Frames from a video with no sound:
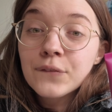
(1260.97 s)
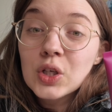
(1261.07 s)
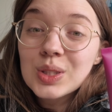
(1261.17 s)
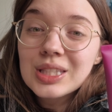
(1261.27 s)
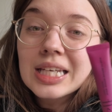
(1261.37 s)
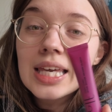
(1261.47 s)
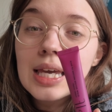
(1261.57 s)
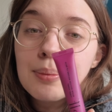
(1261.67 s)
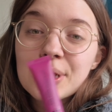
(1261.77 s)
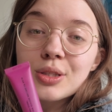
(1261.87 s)
not
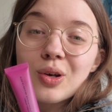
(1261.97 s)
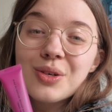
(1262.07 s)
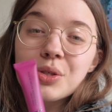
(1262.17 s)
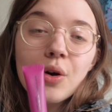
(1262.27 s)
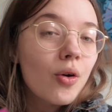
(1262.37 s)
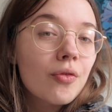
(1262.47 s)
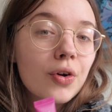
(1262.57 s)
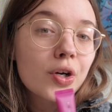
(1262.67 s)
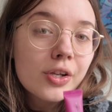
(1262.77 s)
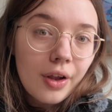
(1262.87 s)
sticky, but it's also
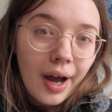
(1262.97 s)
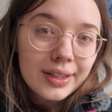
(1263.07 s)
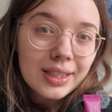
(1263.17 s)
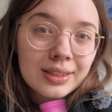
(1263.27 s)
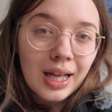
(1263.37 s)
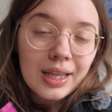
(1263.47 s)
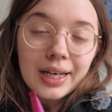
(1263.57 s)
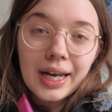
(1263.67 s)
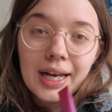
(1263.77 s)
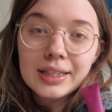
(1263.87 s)
very light and
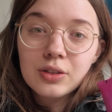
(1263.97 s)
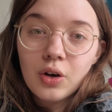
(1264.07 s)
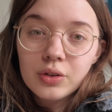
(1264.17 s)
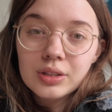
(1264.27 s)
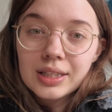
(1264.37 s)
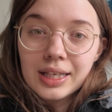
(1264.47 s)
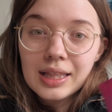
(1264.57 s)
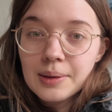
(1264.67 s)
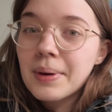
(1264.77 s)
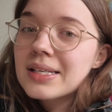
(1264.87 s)
delicate on a
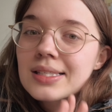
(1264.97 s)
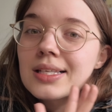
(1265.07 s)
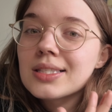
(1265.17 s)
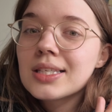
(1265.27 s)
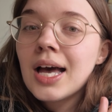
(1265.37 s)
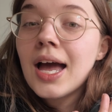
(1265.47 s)
daily basis.